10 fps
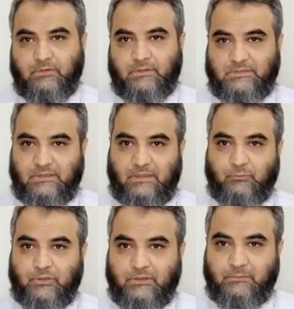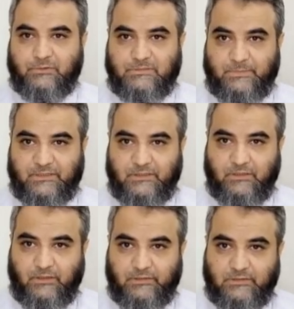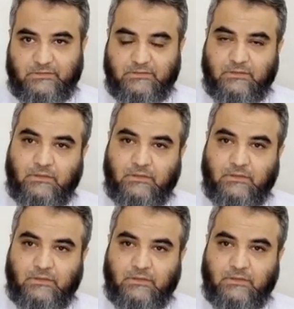Assalamu alaikum, respected audience.